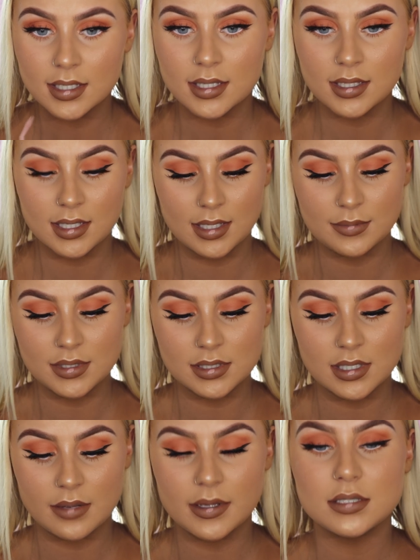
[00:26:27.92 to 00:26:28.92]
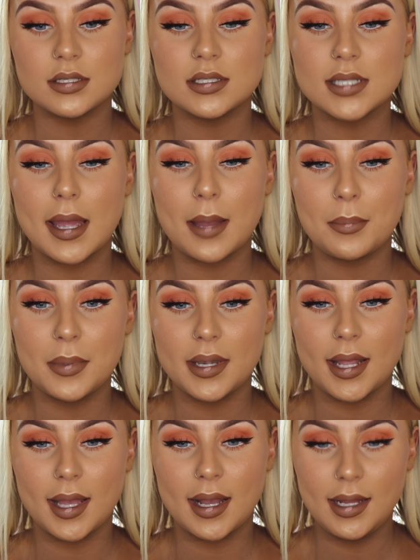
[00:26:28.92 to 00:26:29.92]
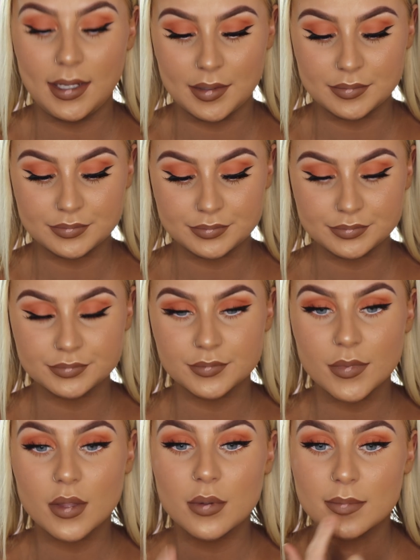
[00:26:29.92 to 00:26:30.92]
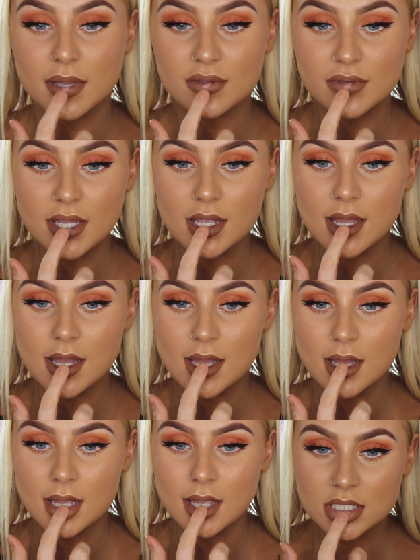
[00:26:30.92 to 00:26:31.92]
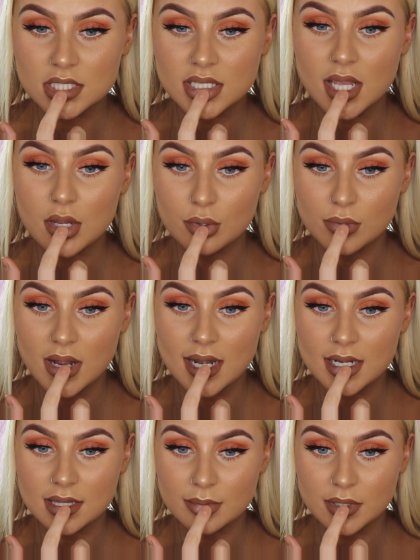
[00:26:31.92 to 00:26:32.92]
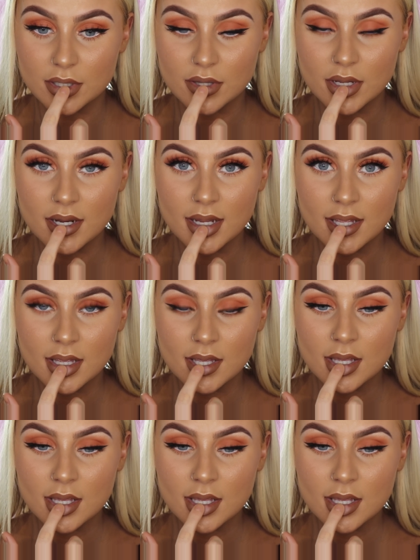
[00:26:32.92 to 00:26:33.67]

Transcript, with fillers: And then I'm just going to tap it out with my finger, just staying right in the middle though.